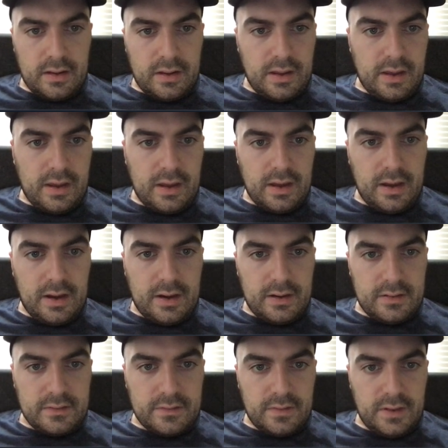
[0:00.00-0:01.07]

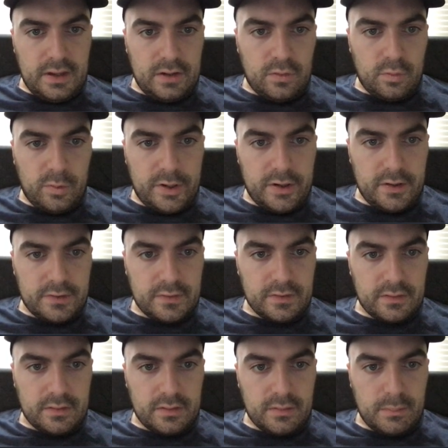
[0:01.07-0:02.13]
and the Twitter
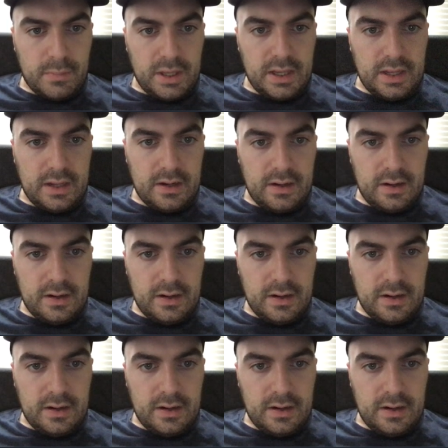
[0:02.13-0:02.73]
mean